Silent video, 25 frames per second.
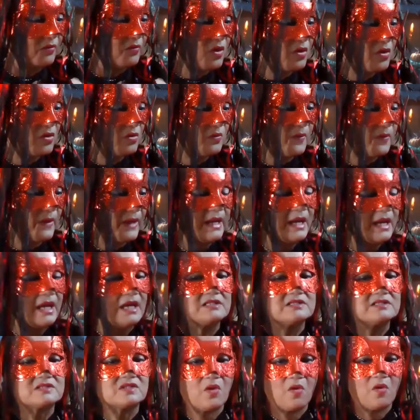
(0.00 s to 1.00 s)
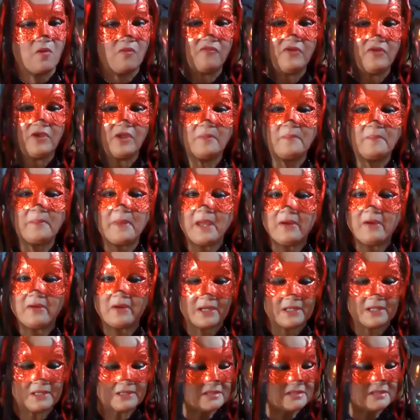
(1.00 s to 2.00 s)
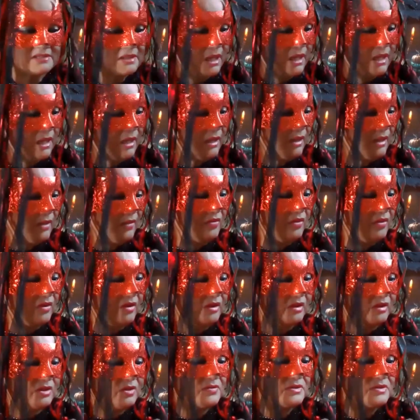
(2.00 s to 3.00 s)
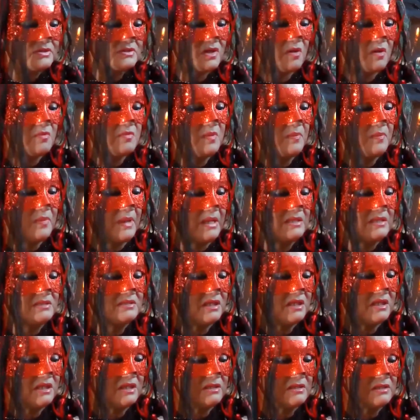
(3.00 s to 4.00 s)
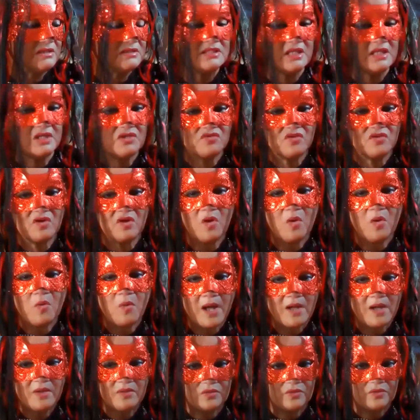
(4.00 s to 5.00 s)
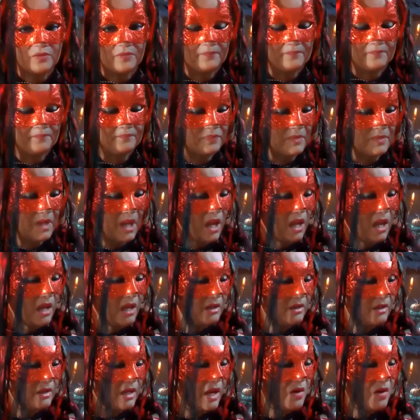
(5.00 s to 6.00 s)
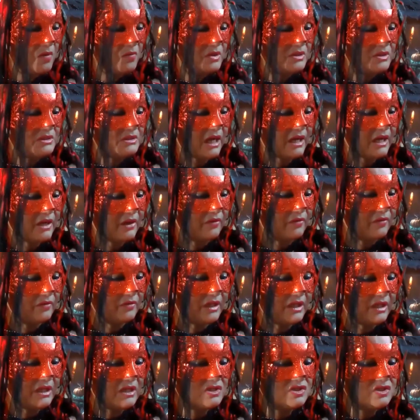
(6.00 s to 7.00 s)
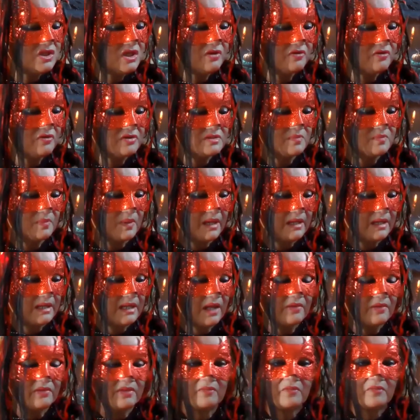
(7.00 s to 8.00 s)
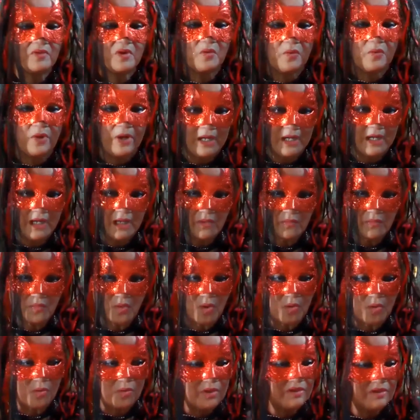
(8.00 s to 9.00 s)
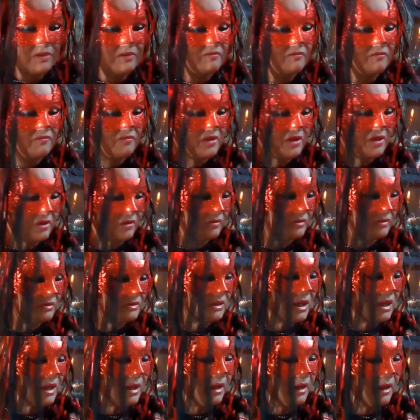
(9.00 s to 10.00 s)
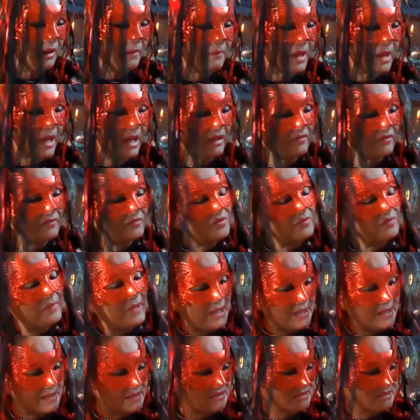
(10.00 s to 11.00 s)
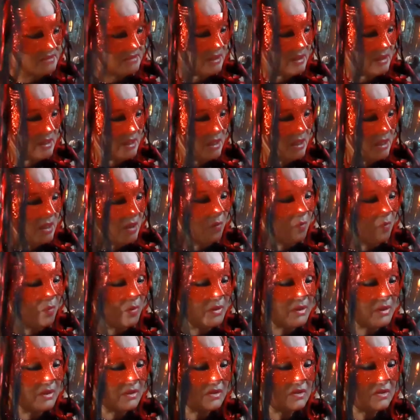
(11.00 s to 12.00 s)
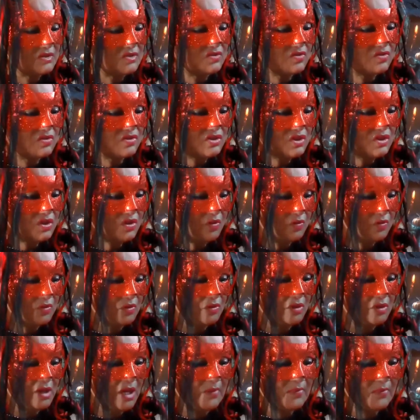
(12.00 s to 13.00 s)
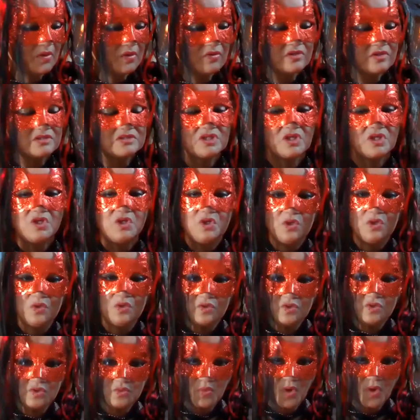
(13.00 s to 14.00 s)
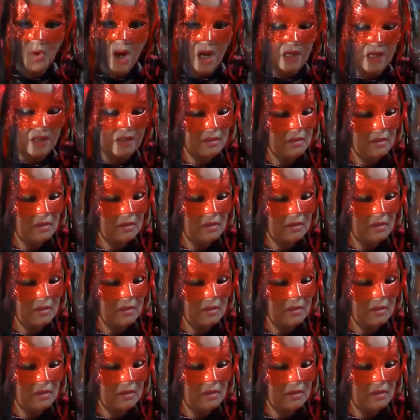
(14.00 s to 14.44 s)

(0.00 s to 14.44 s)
roadway at Schofield Barracks, the U.S. Army base in central Oahu. Now retired, the engineer explained how they were grading a road in the field back of the base when the construction crew came across a huge rock